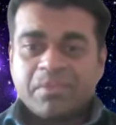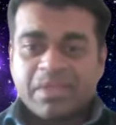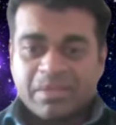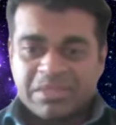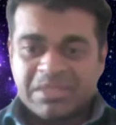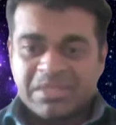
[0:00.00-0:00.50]

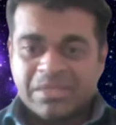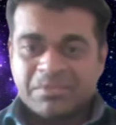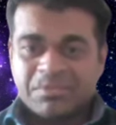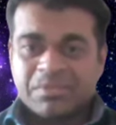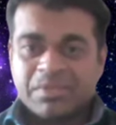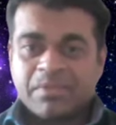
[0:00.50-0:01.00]
come to
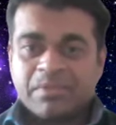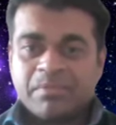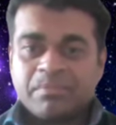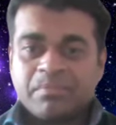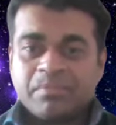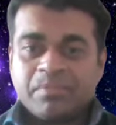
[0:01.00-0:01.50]
terms with.
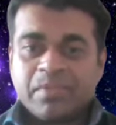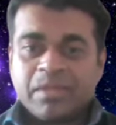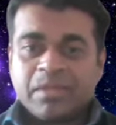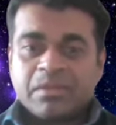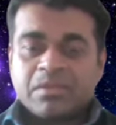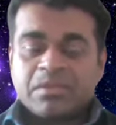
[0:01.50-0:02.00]

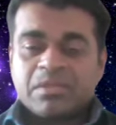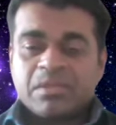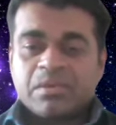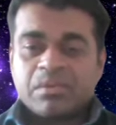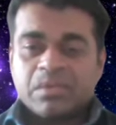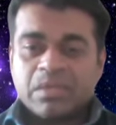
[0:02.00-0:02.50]

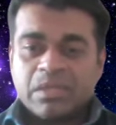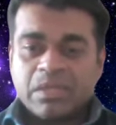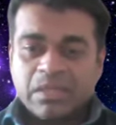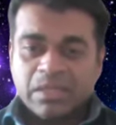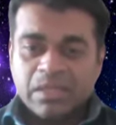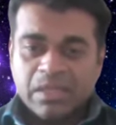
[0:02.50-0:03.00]
So
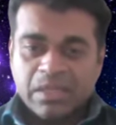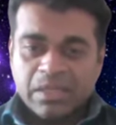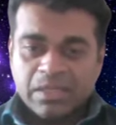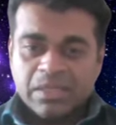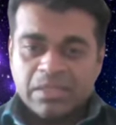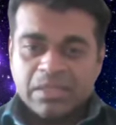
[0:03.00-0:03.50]

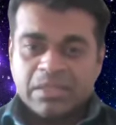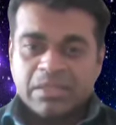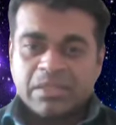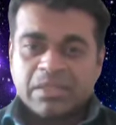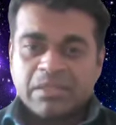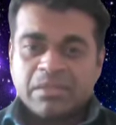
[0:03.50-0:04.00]

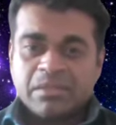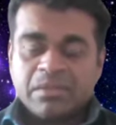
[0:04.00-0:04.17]
learn